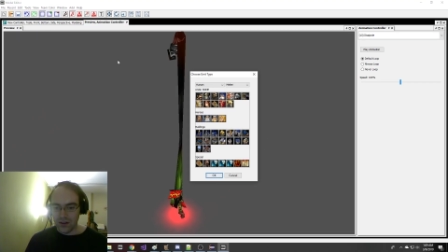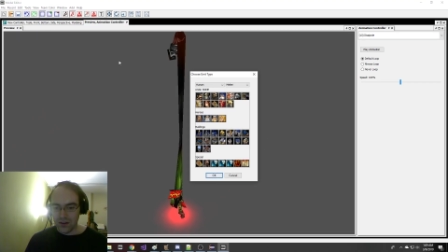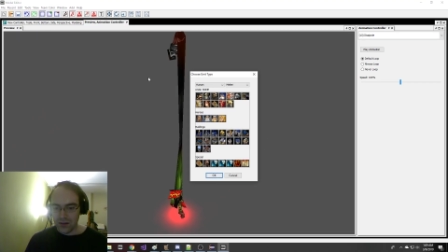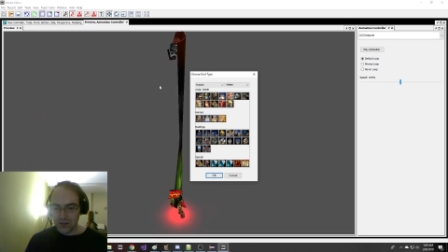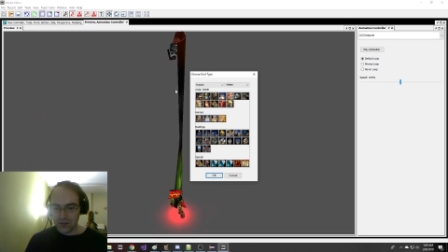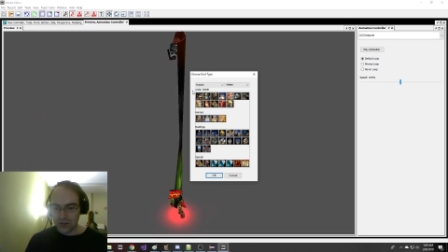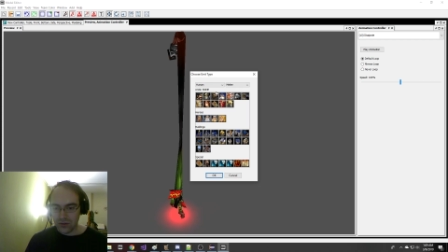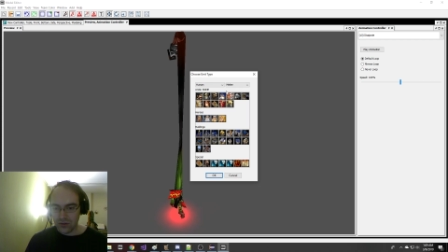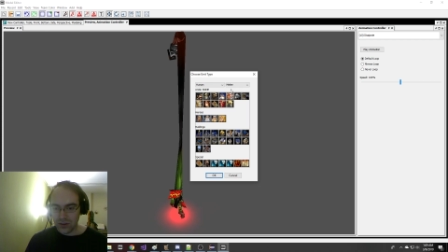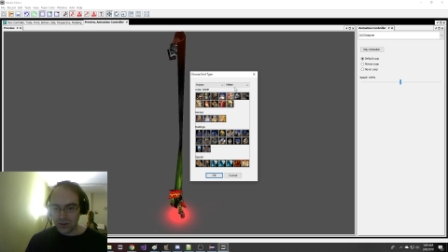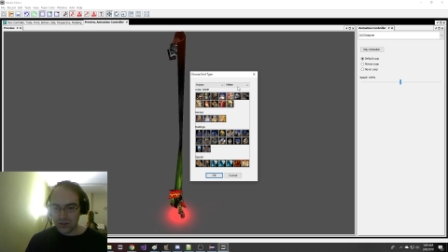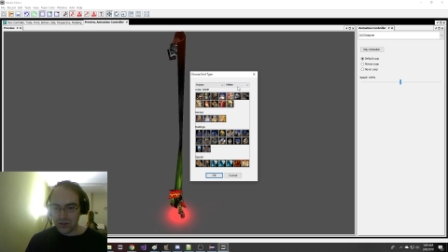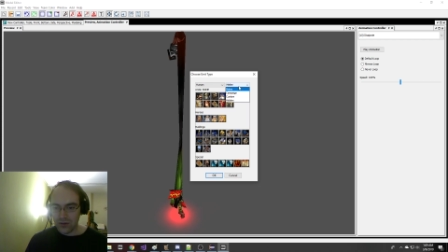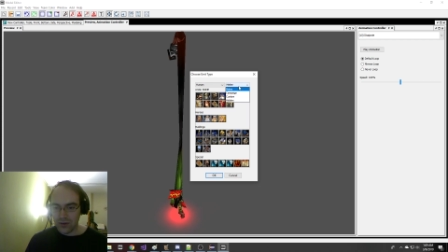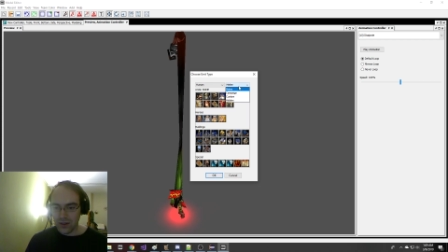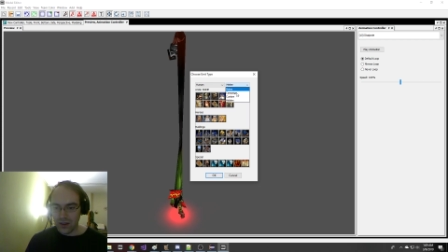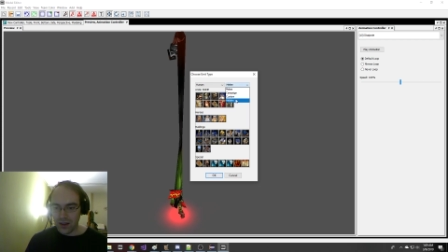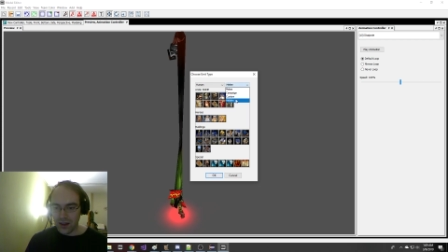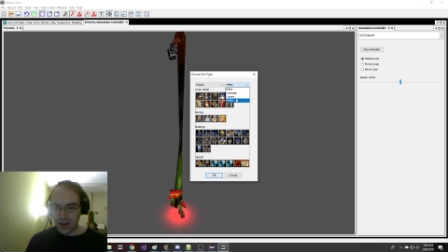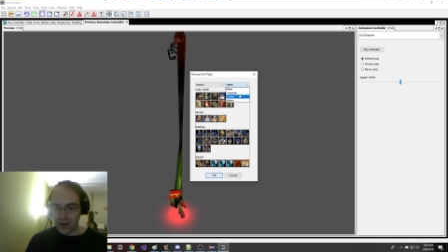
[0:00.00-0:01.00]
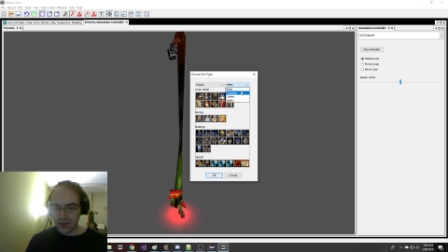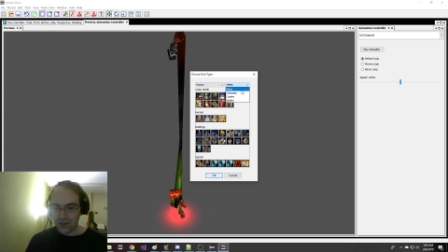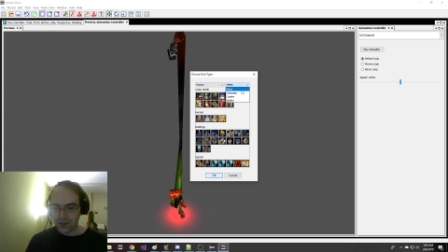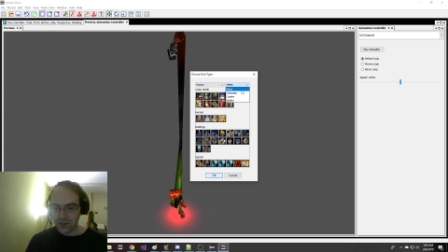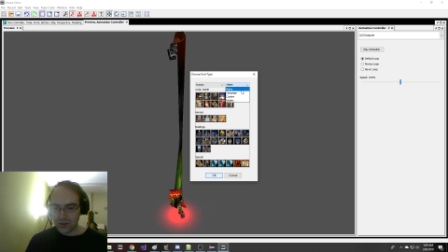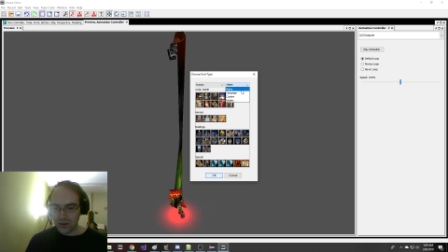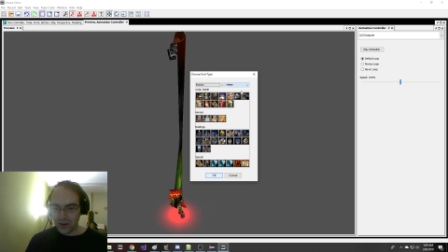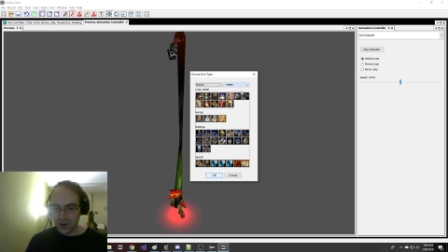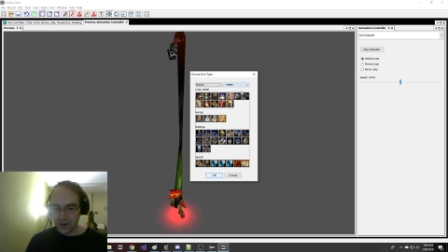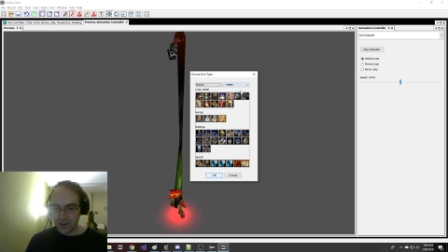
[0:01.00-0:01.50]
So let's do that. Let's
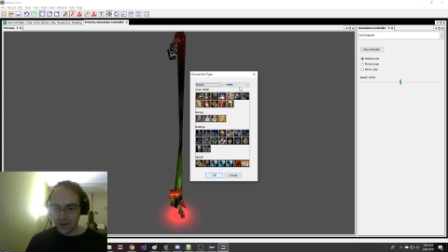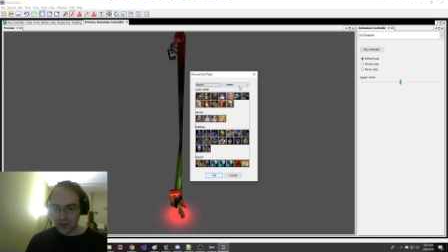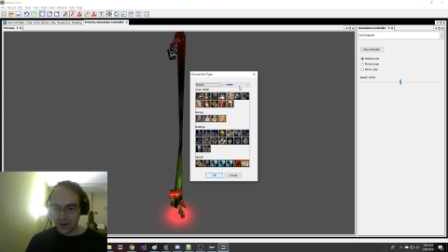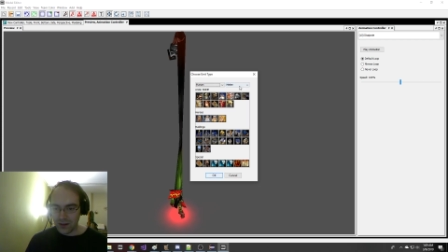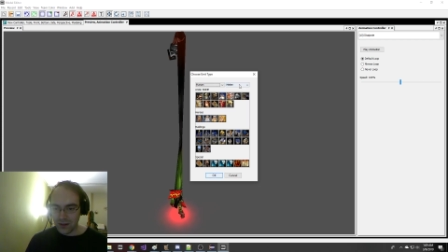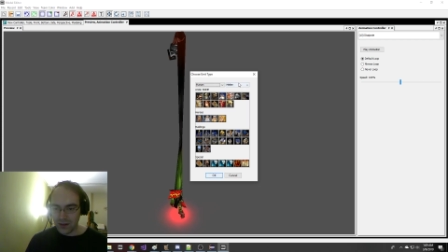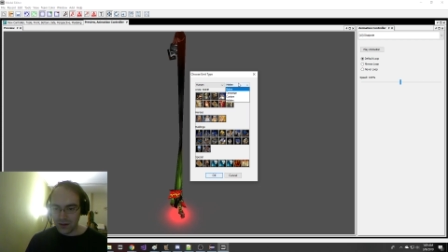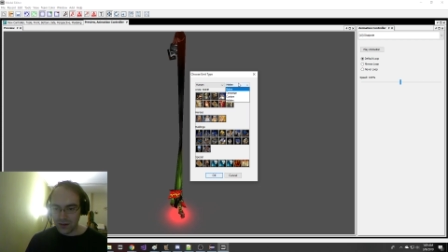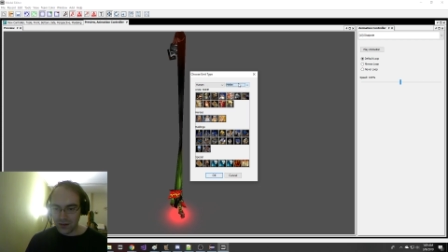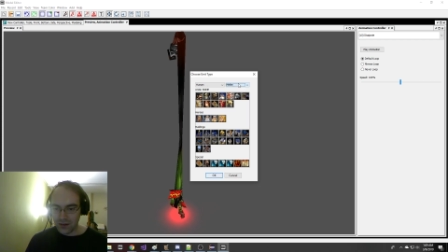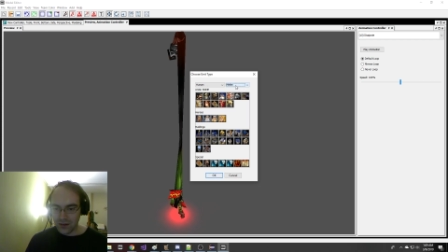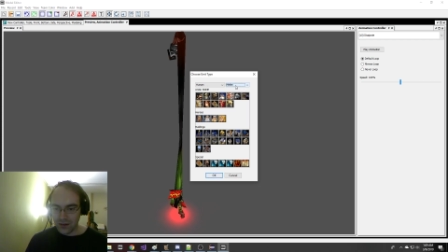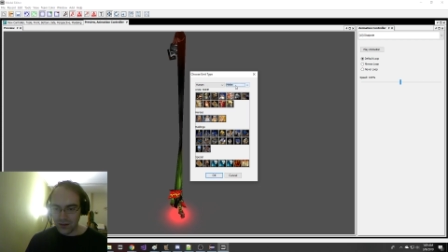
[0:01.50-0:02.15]
go ahead and get